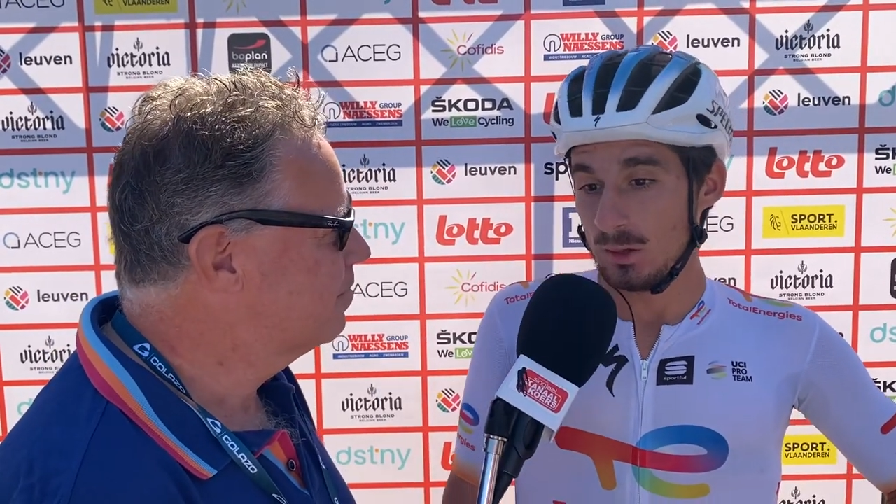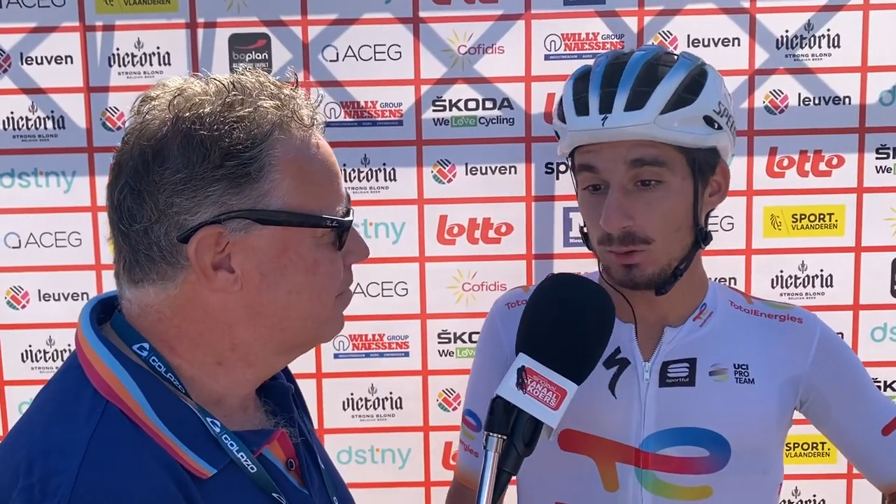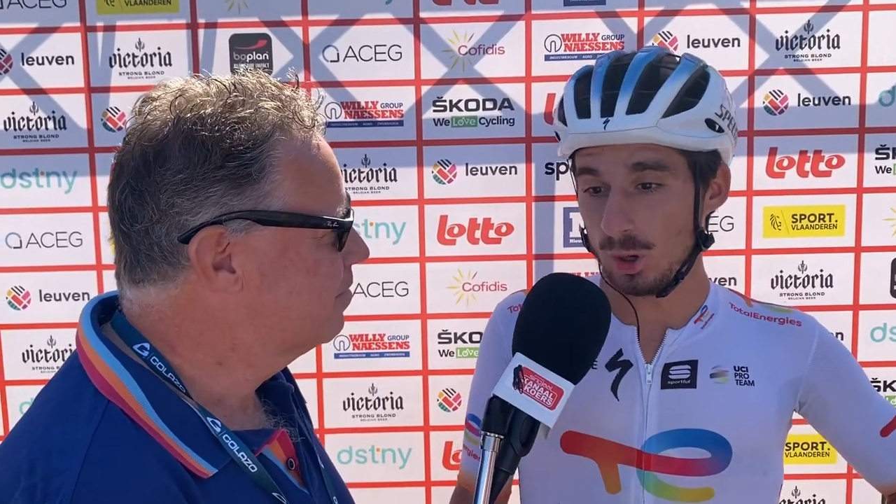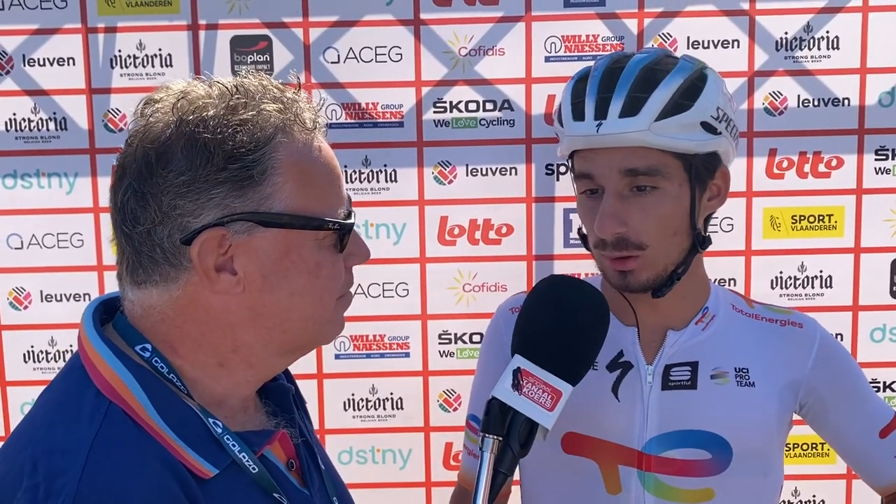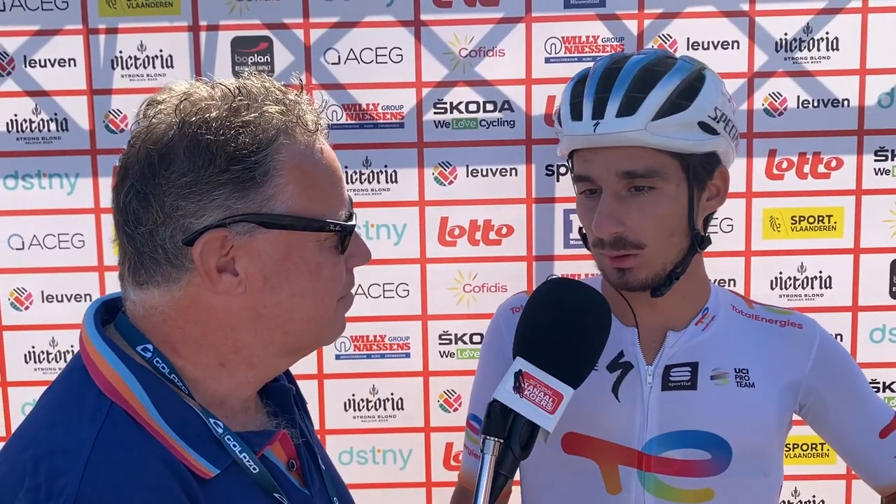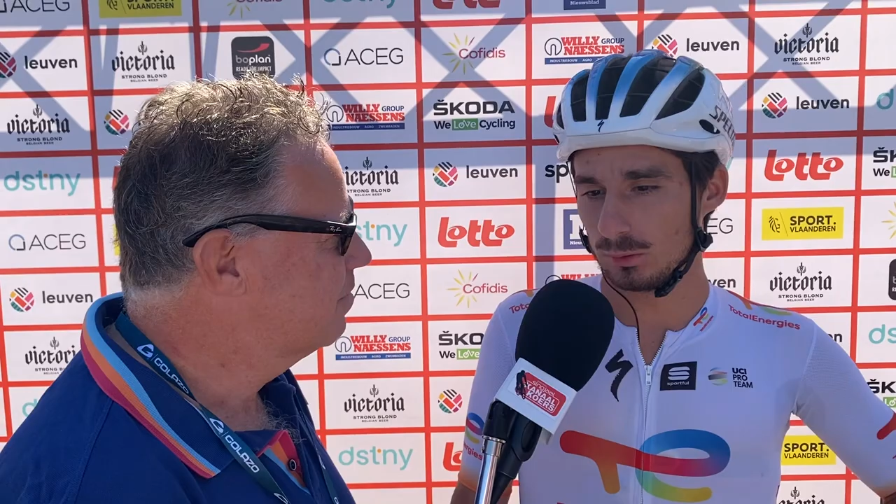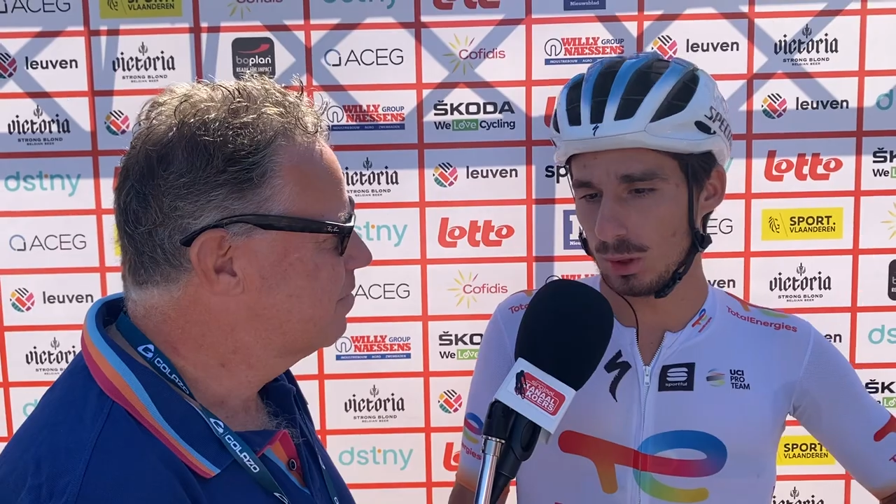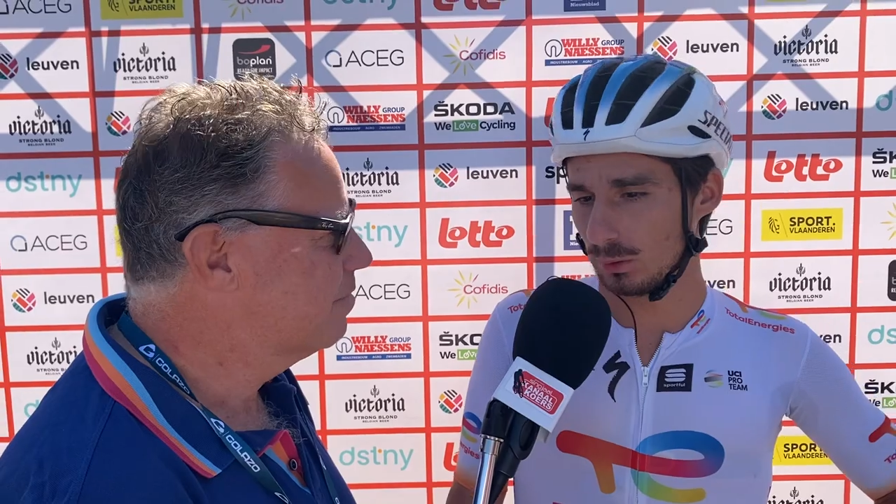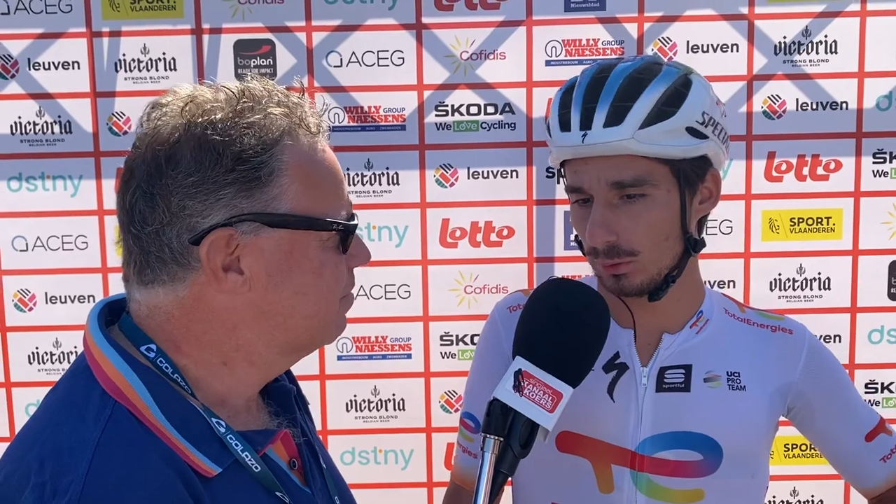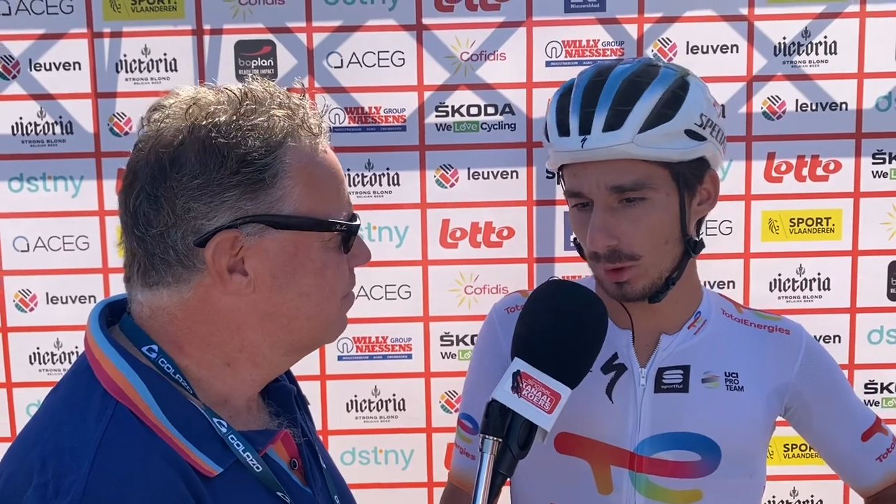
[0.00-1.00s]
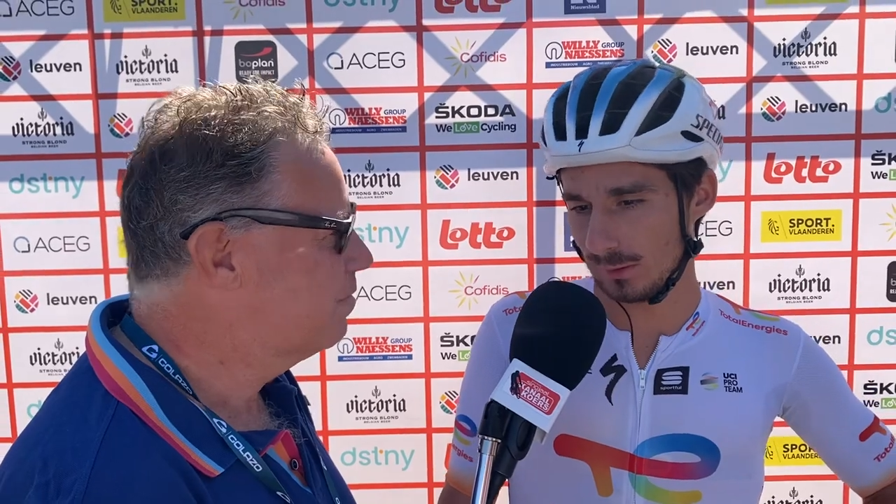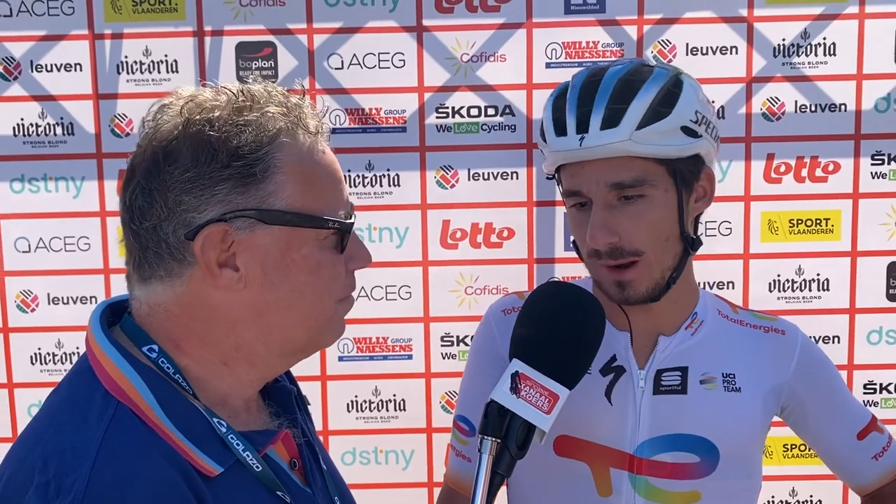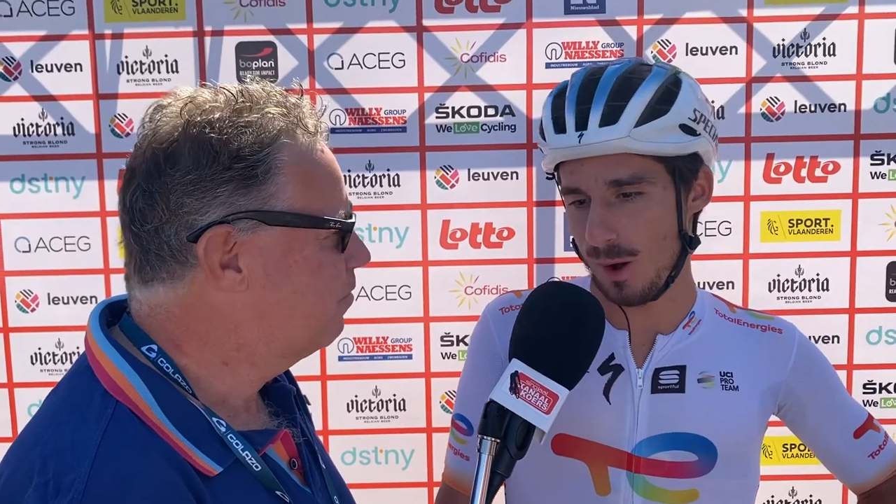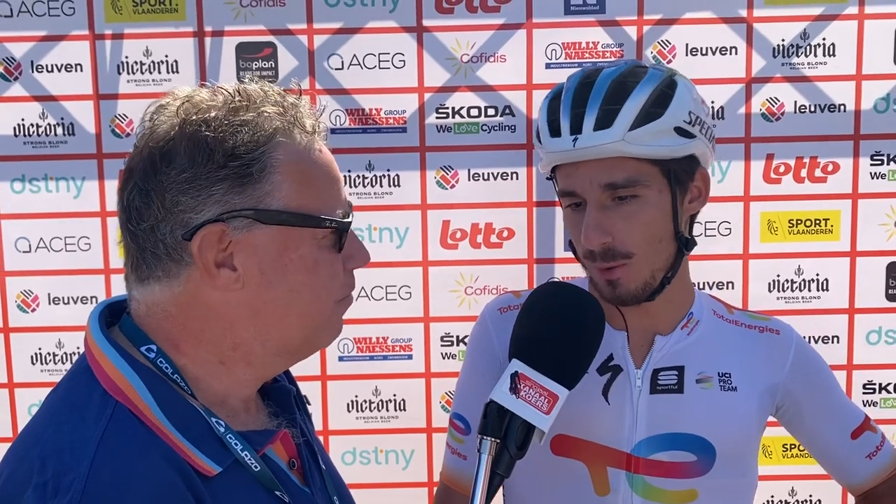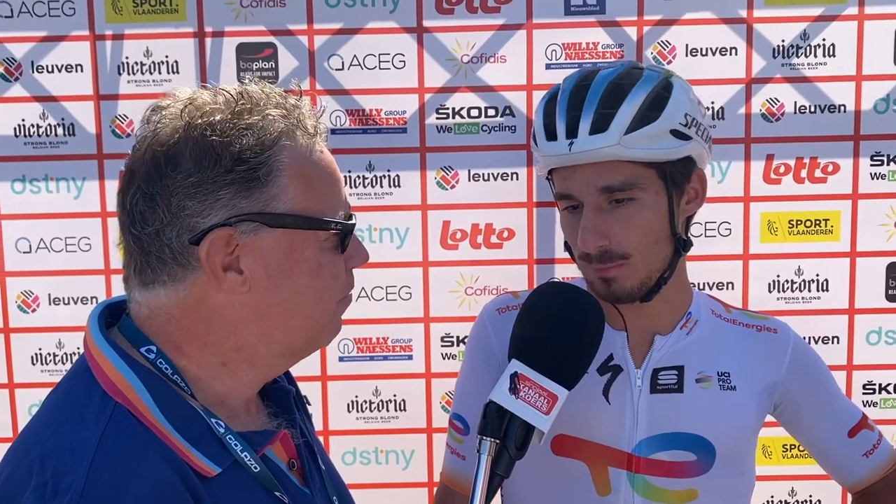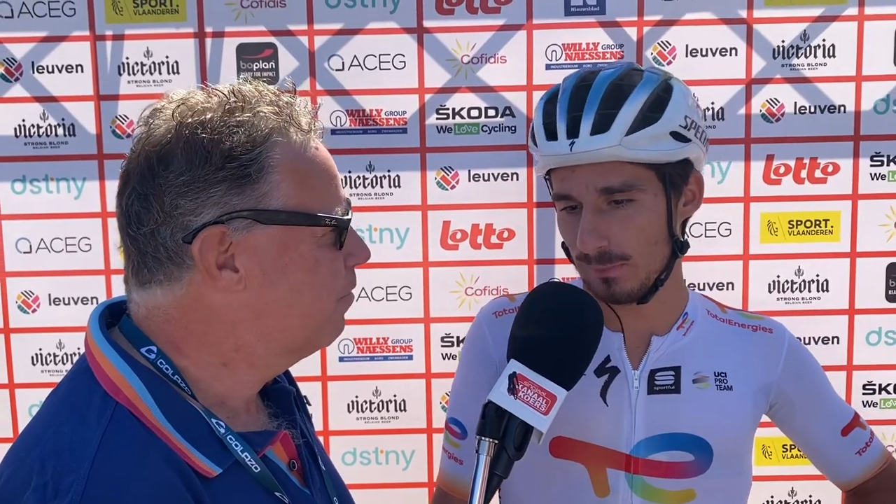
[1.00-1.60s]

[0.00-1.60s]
Not, not, not now,